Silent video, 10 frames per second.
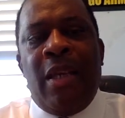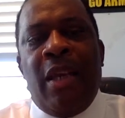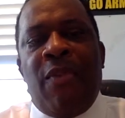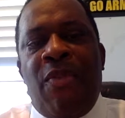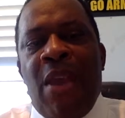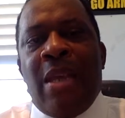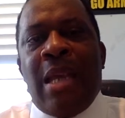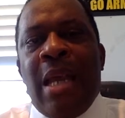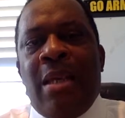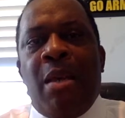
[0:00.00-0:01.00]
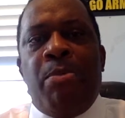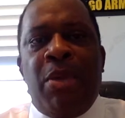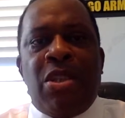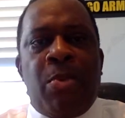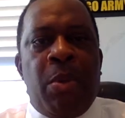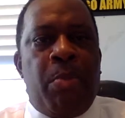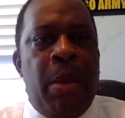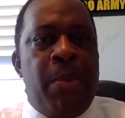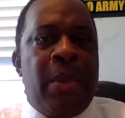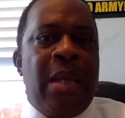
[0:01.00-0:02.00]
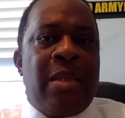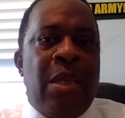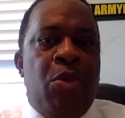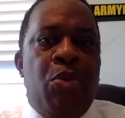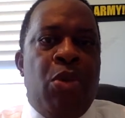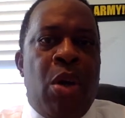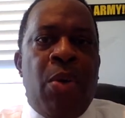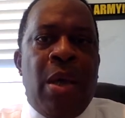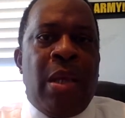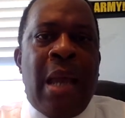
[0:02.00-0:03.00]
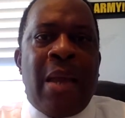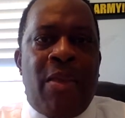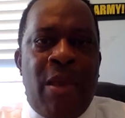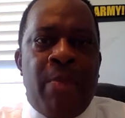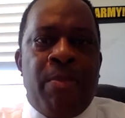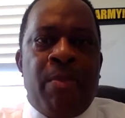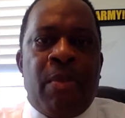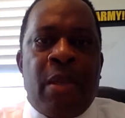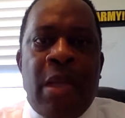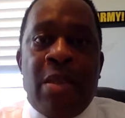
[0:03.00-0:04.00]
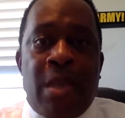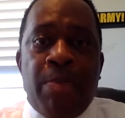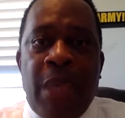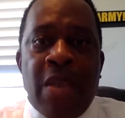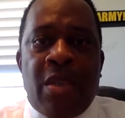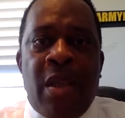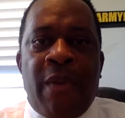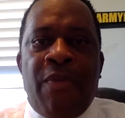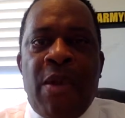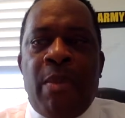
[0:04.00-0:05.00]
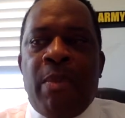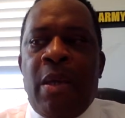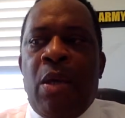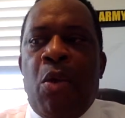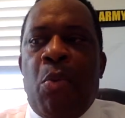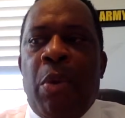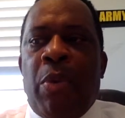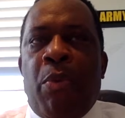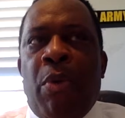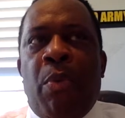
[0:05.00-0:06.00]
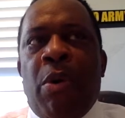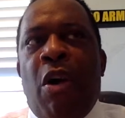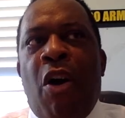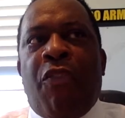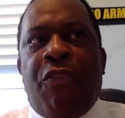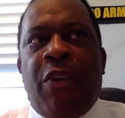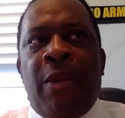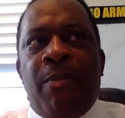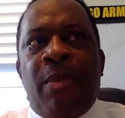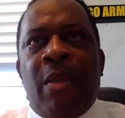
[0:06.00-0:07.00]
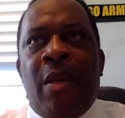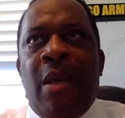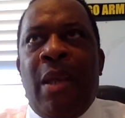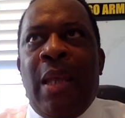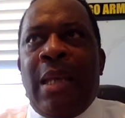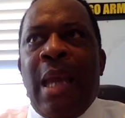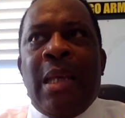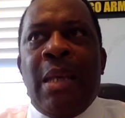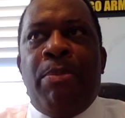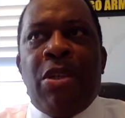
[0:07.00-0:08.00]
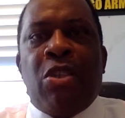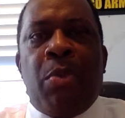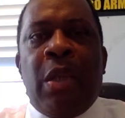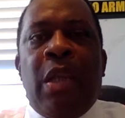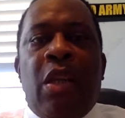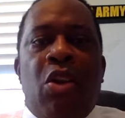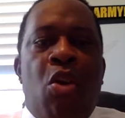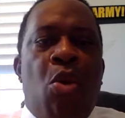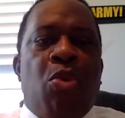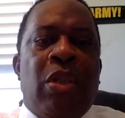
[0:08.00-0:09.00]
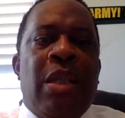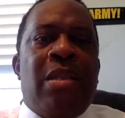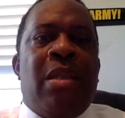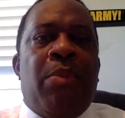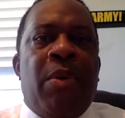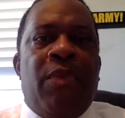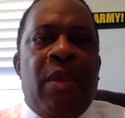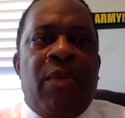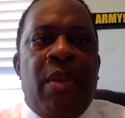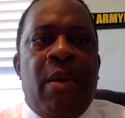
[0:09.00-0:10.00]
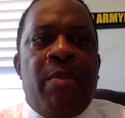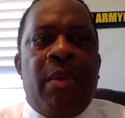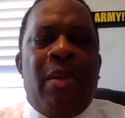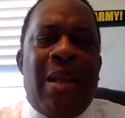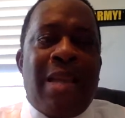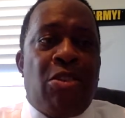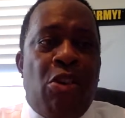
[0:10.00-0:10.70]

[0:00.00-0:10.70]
if they can't get business with people they say who know and like them, in some case love them, with what we're offering, and they can't get business with any of the cold leads that we've given them, and that's